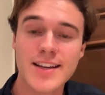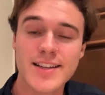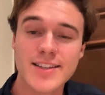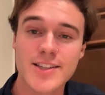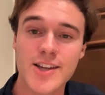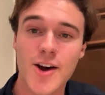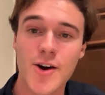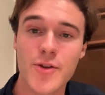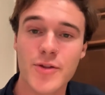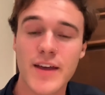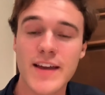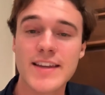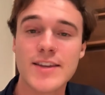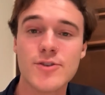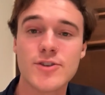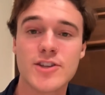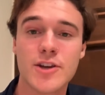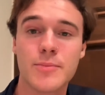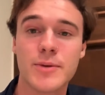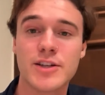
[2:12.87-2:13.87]
So thank
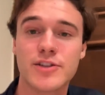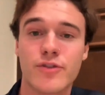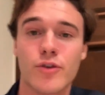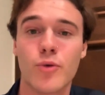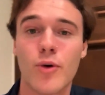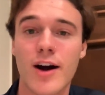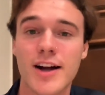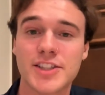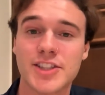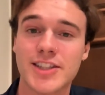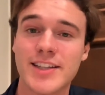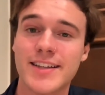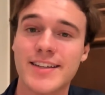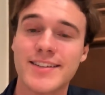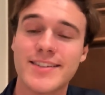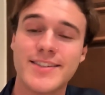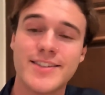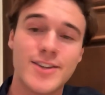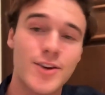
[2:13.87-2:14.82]
you so much for watching.